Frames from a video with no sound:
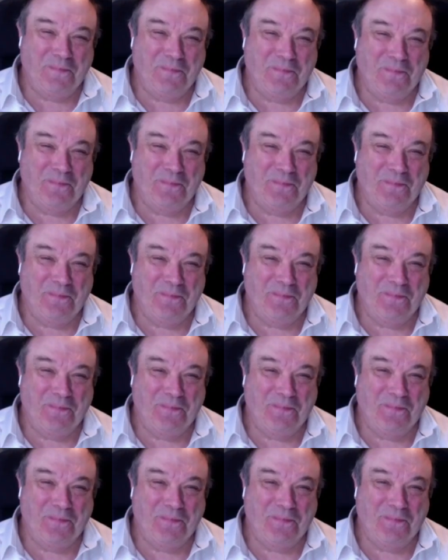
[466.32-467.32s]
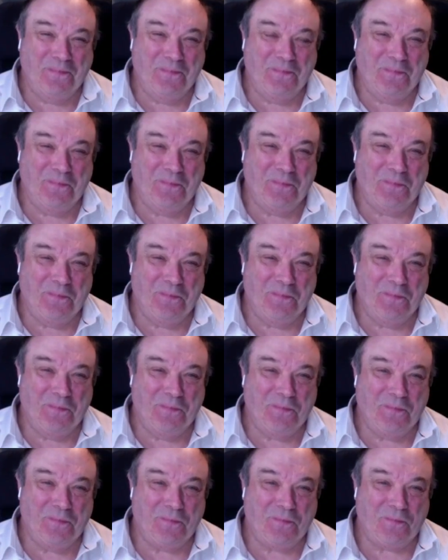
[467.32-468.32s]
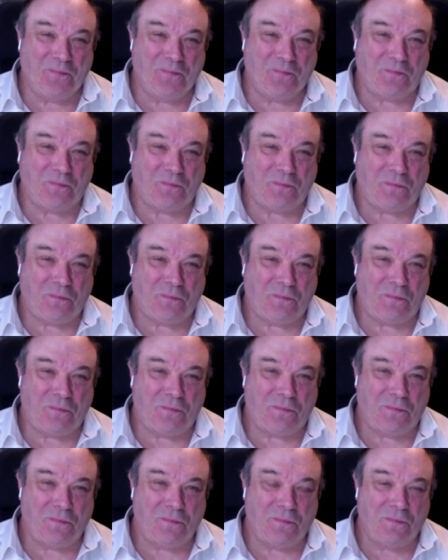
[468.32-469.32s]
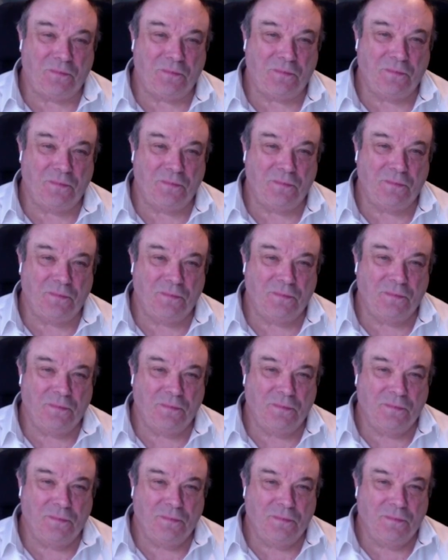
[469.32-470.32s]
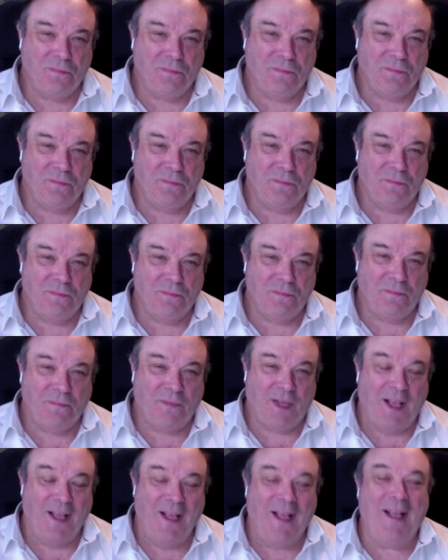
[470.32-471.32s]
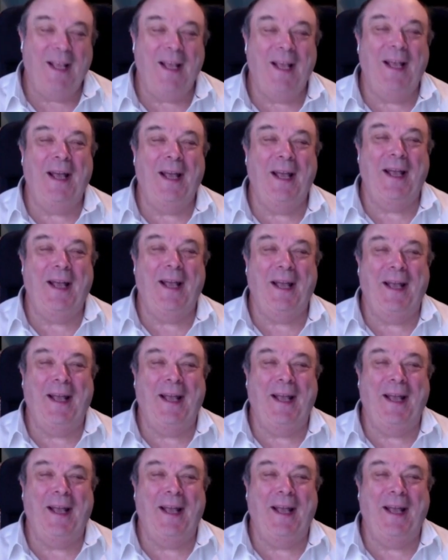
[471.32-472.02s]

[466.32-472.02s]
No words are spoken by the person on screen.